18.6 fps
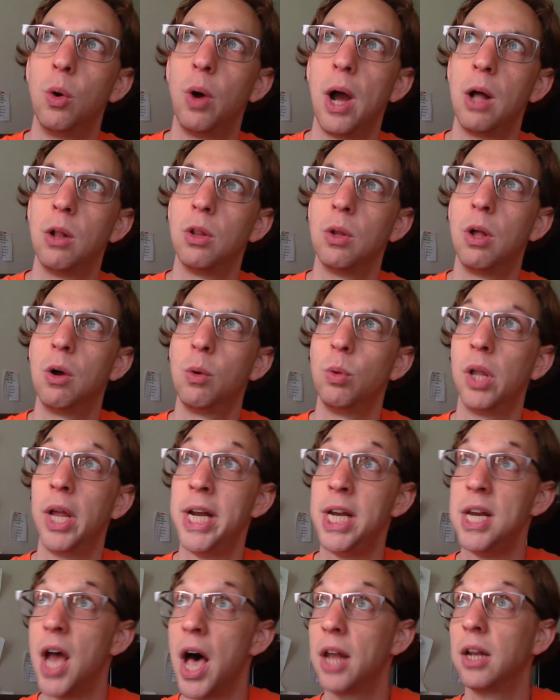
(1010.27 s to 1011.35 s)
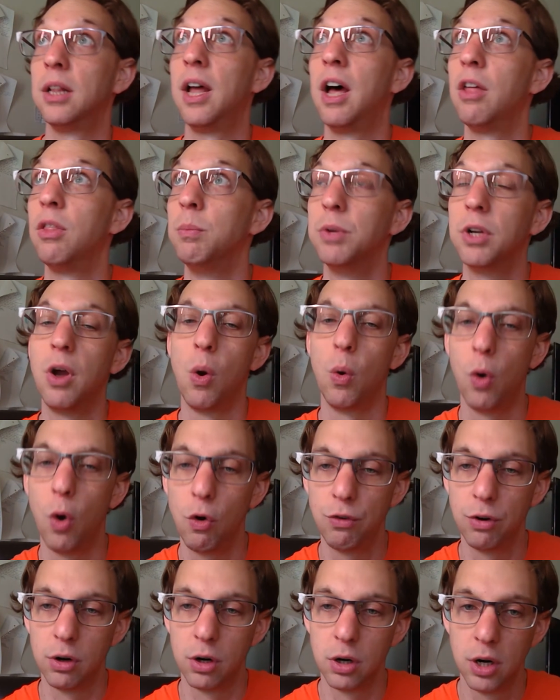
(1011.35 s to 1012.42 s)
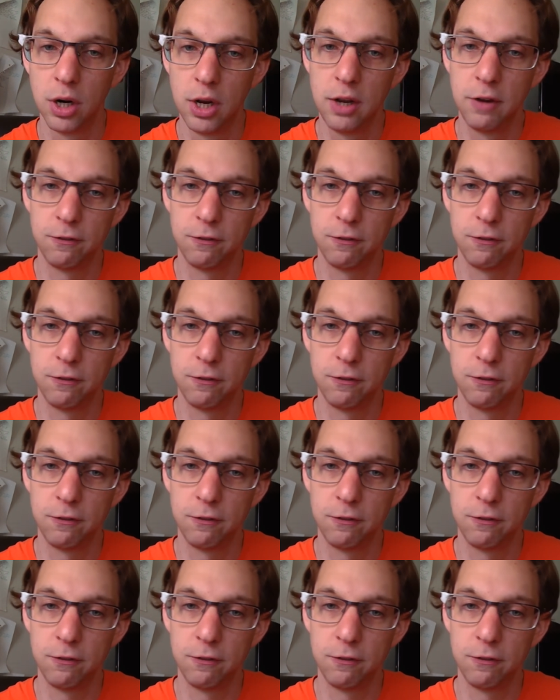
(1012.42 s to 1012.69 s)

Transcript: How long will I not allow them to go over?